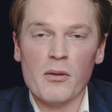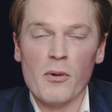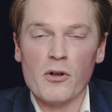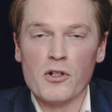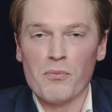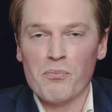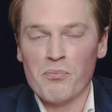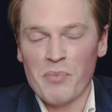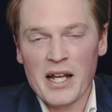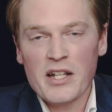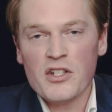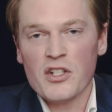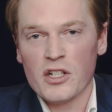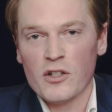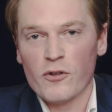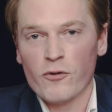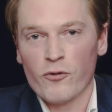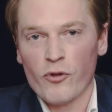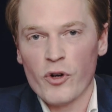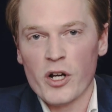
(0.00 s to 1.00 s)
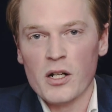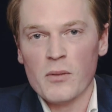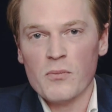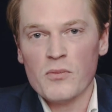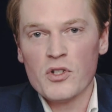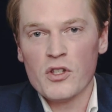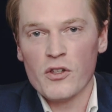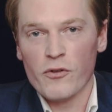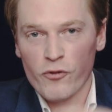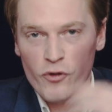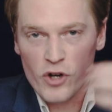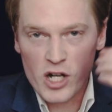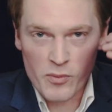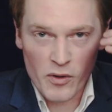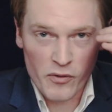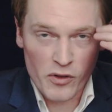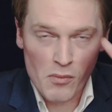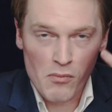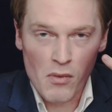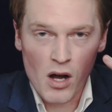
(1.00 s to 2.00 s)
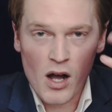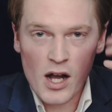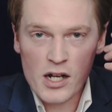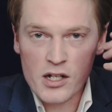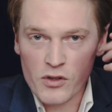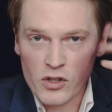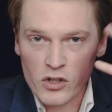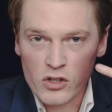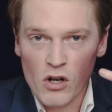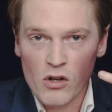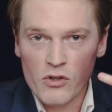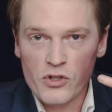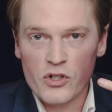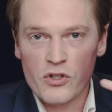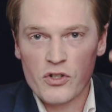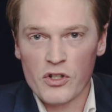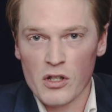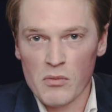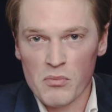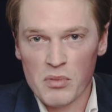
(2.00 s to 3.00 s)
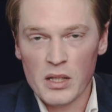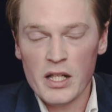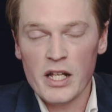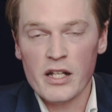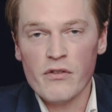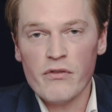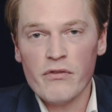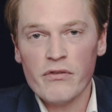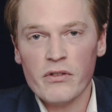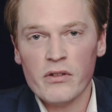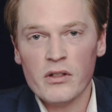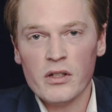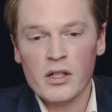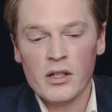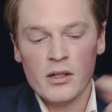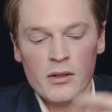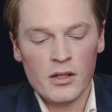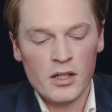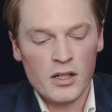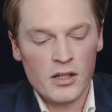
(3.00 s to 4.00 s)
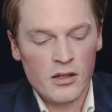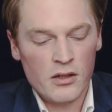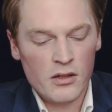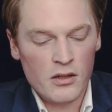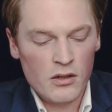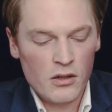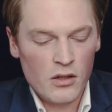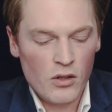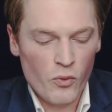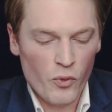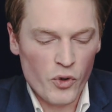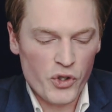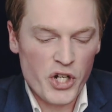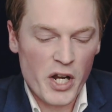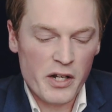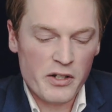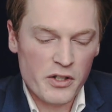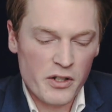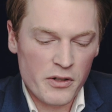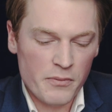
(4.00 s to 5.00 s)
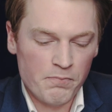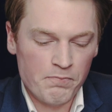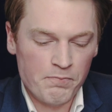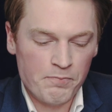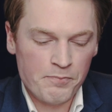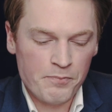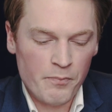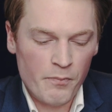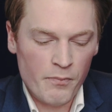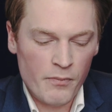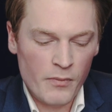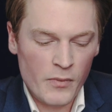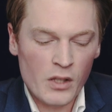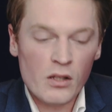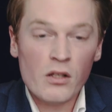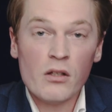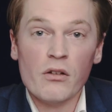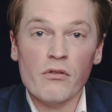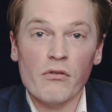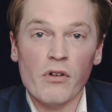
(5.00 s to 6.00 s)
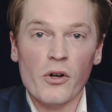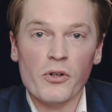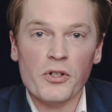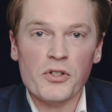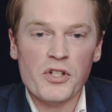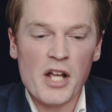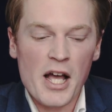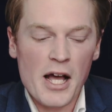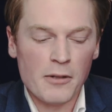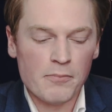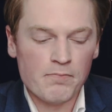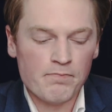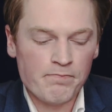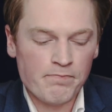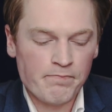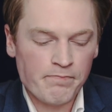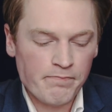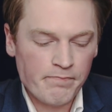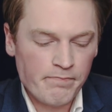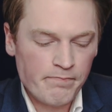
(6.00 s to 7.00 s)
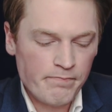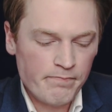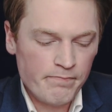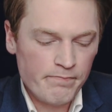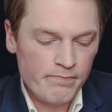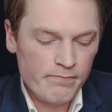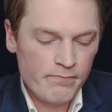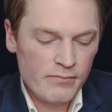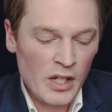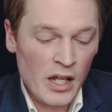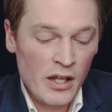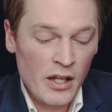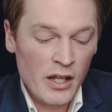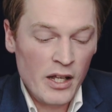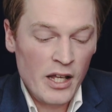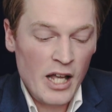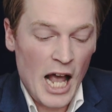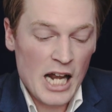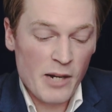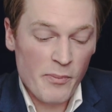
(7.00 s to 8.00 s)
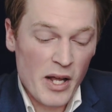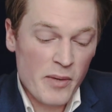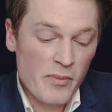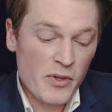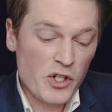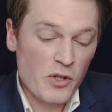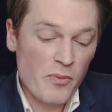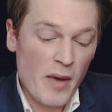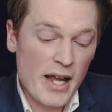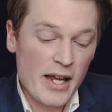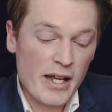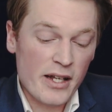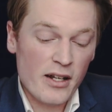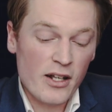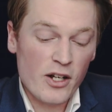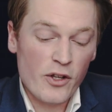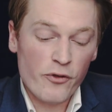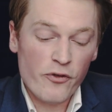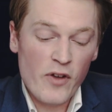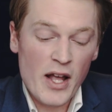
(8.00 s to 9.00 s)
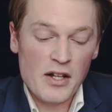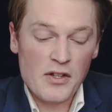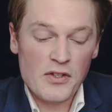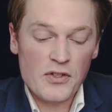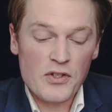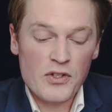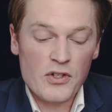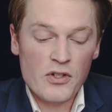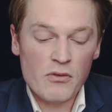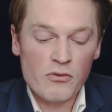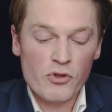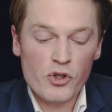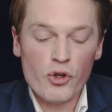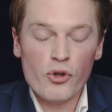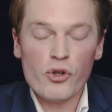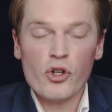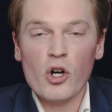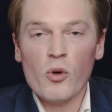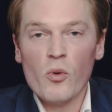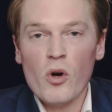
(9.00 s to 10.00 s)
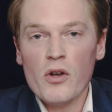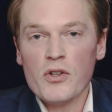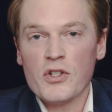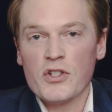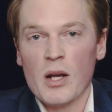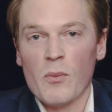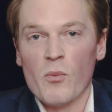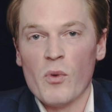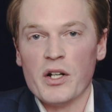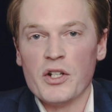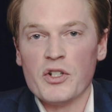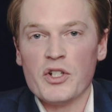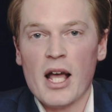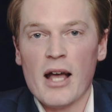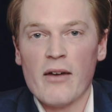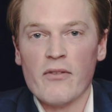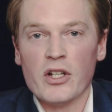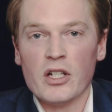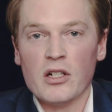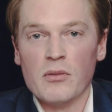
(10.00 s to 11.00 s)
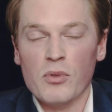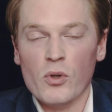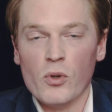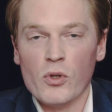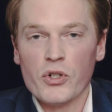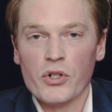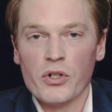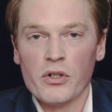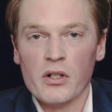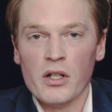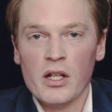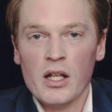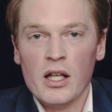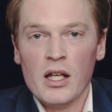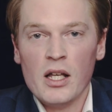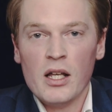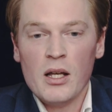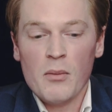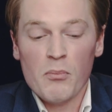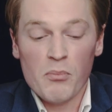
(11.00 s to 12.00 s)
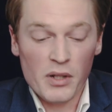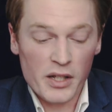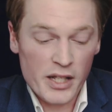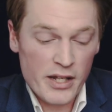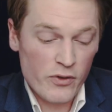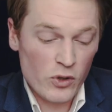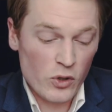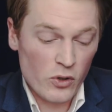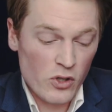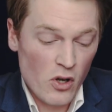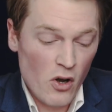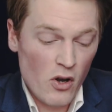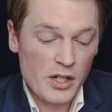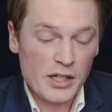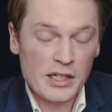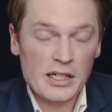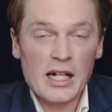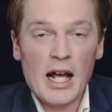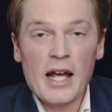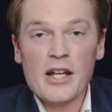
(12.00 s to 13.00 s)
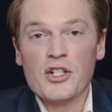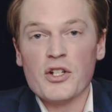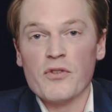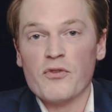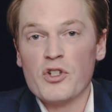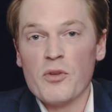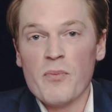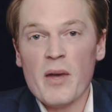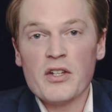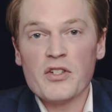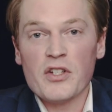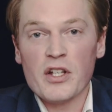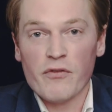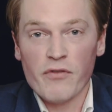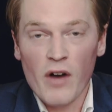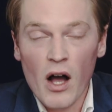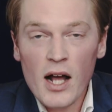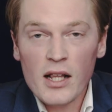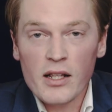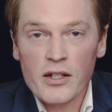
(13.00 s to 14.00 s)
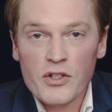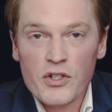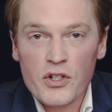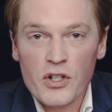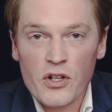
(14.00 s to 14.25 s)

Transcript: the most basic of freedoms, the freedom of the mind and the conscience and the belief, rejected, voted down. An amendment to make it an offence to coerce someone into having an abortion. Believe it or not, in an age of domestic violence